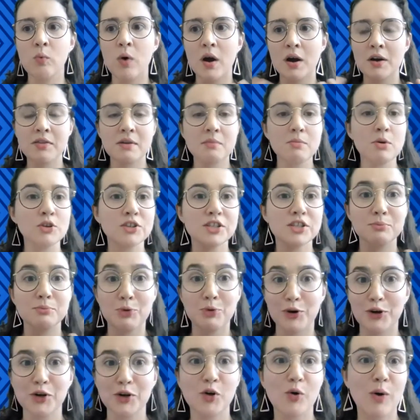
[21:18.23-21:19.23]
what are the most
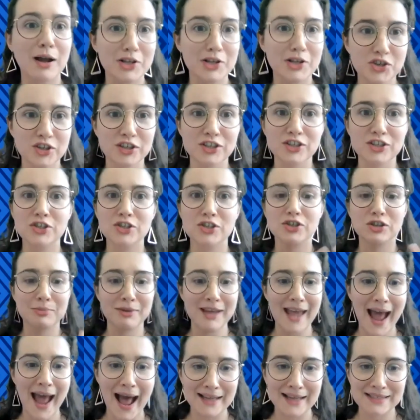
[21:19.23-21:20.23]
important questions you should
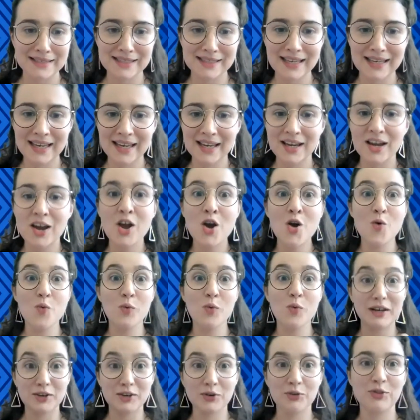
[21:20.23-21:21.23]
be asking
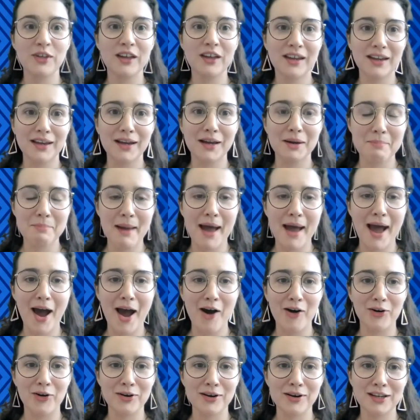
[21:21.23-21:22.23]
when you're thinking
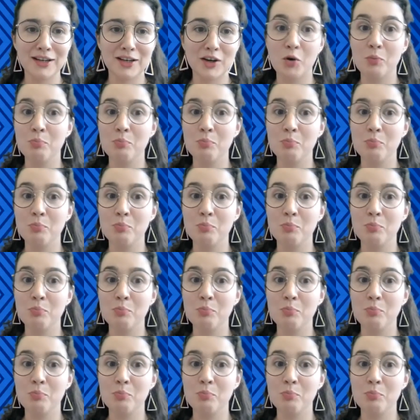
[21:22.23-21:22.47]
about